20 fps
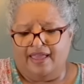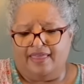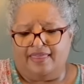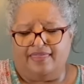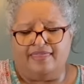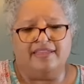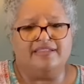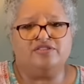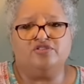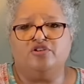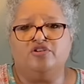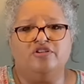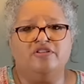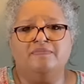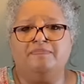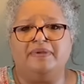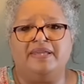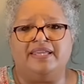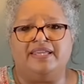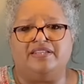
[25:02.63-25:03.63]
This
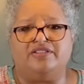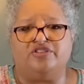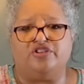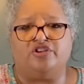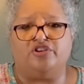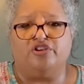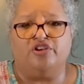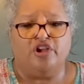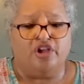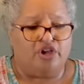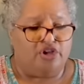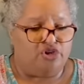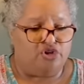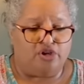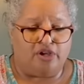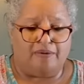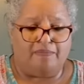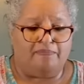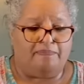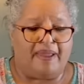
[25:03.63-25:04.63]
couldn't be easier. You
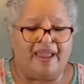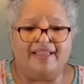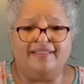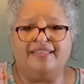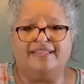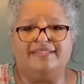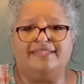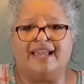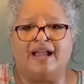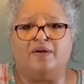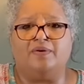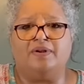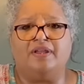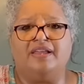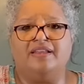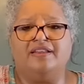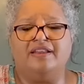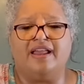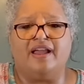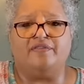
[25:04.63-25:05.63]
can bang this out
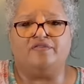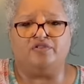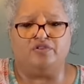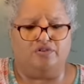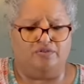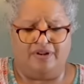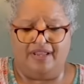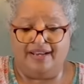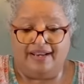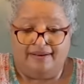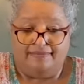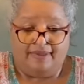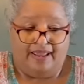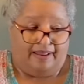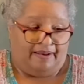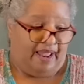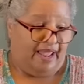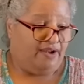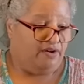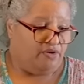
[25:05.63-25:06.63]
in an afternoon.
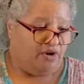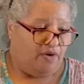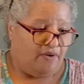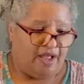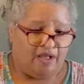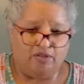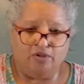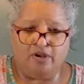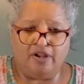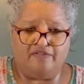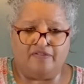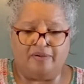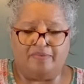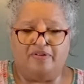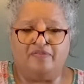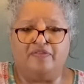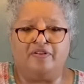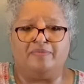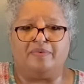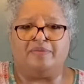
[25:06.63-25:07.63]
I don't know, how long have I
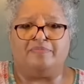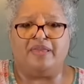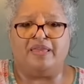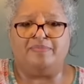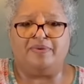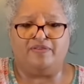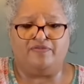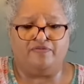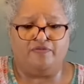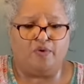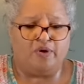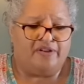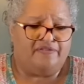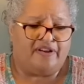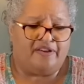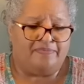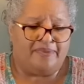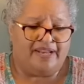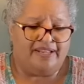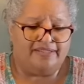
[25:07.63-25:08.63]
been filming? Maybe
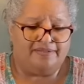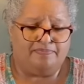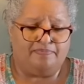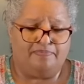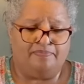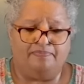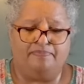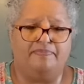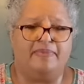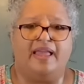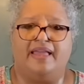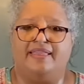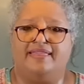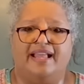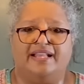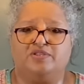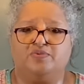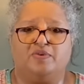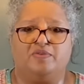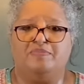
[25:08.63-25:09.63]
45 minutes, and
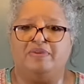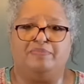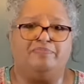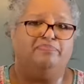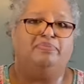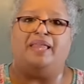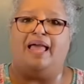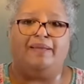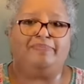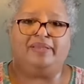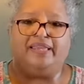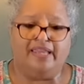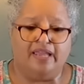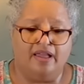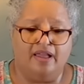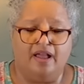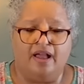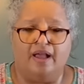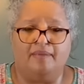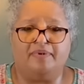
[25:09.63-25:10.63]
that's with me blabbling.
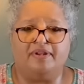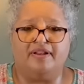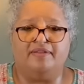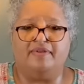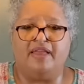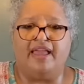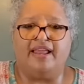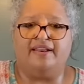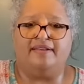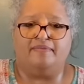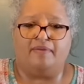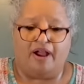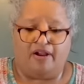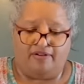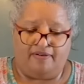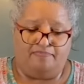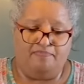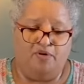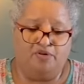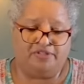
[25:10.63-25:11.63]
I'm going to edit
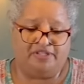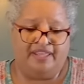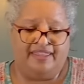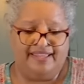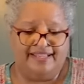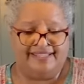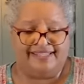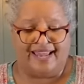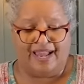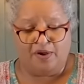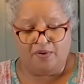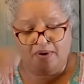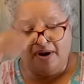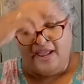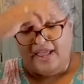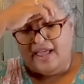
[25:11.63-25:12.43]
most of this out.